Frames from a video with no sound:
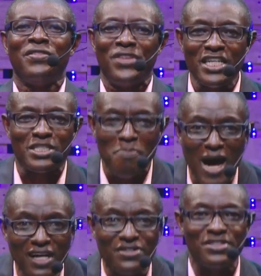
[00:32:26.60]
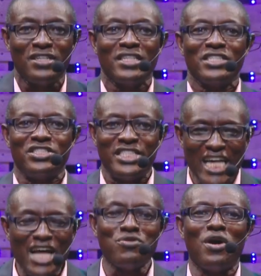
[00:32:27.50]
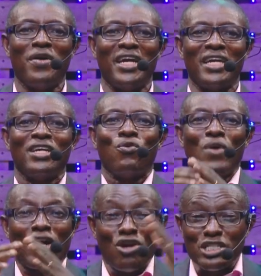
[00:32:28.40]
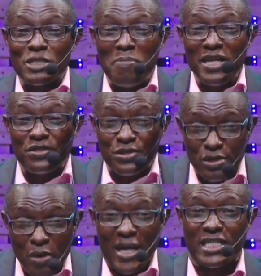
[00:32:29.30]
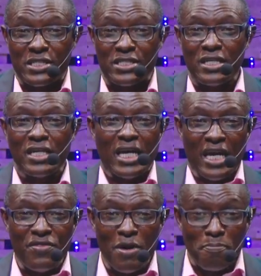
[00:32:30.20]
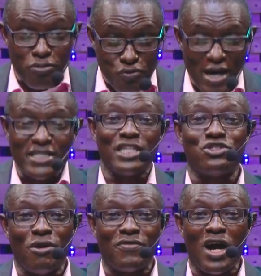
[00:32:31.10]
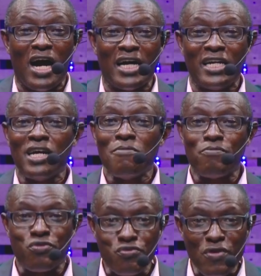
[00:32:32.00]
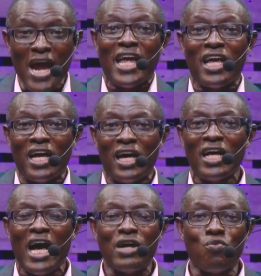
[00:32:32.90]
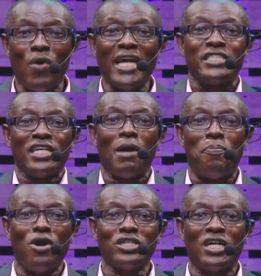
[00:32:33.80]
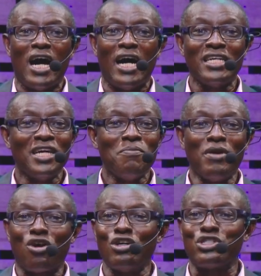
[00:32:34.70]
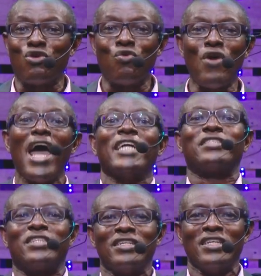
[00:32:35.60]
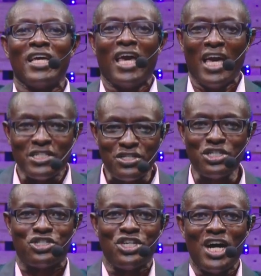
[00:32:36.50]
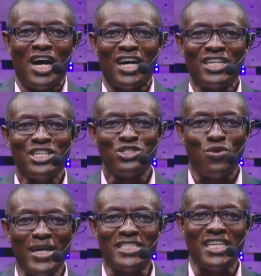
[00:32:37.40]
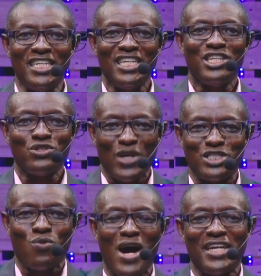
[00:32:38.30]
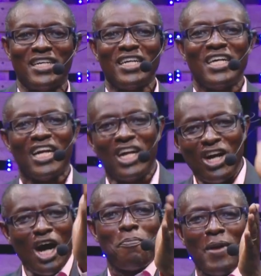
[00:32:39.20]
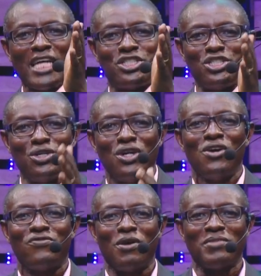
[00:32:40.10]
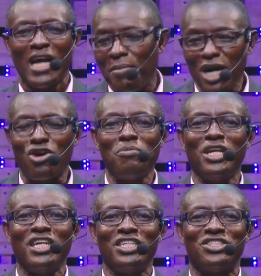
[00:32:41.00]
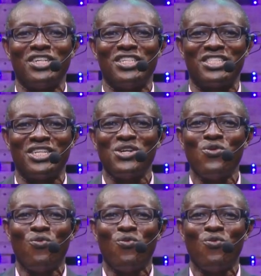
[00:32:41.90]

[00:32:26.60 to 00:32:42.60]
This month, January, we are going to spend 3 weeks in the presence of God, praying and waiting upon God, because great is this year, 2021. God bless you from Gaba Community Church.